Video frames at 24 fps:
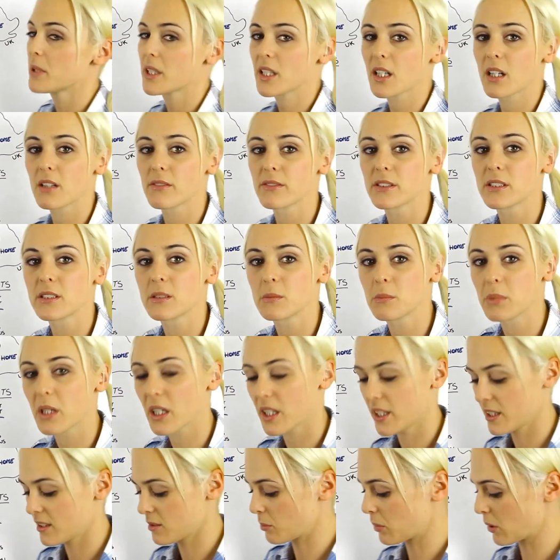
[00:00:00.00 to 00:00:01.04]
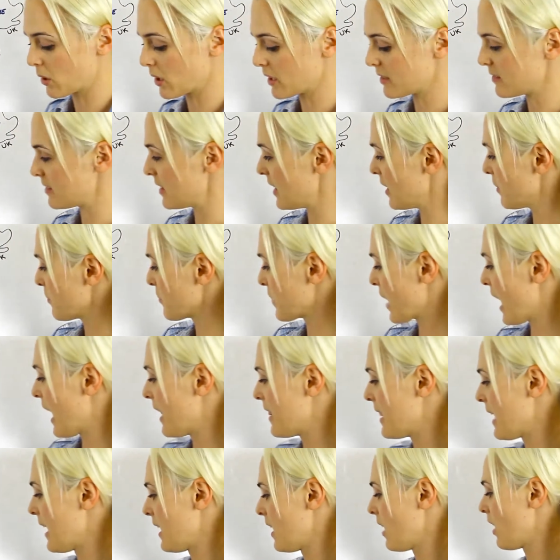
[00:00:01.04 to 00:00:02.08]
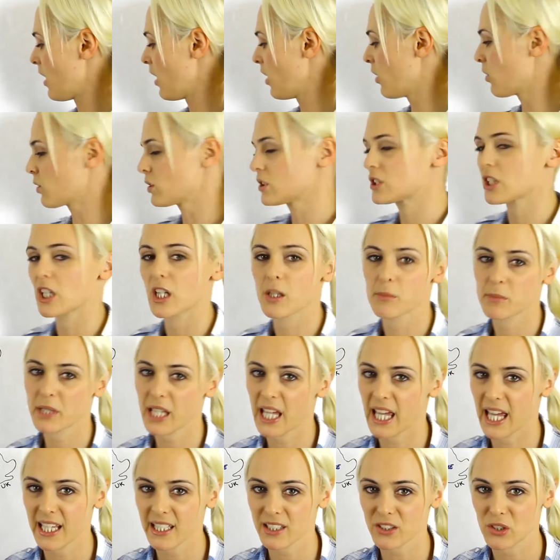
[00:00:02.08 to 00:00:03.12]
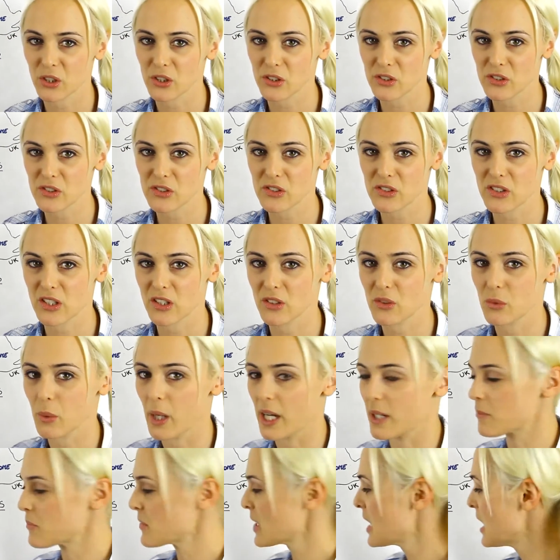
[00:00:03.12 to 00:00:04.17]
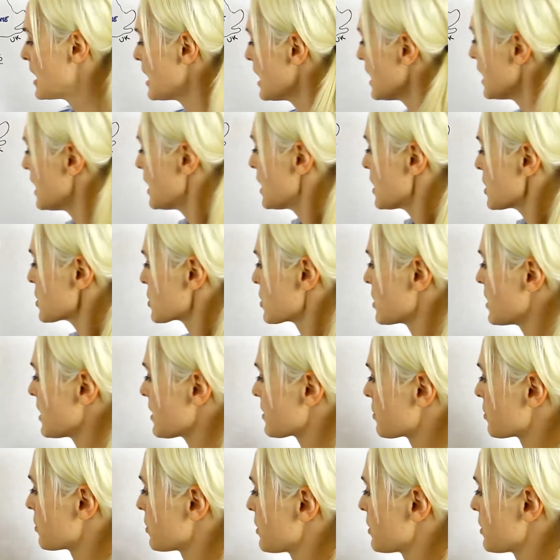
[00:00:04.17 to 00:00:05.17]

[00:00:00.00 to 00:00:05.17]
covered by his policy, and then long-term care costs as well. So these are all